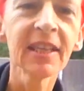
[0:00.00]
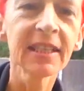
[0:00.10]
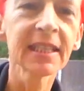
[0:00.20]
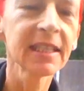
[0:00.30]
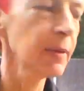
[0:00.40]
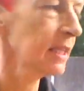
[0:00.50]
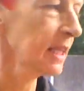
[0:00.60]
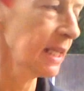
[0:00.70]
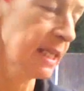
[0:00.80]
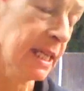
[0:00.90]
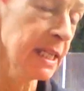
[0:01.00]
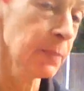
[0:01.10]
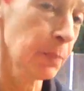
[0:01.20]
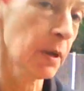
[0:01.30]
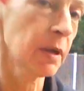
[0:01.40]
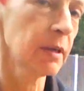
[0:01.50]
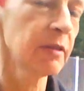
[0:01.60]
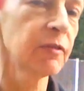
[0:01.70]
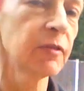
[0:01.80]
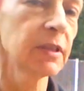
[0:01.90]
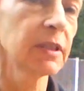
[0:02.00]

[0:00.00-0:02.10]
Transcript: This is it is part of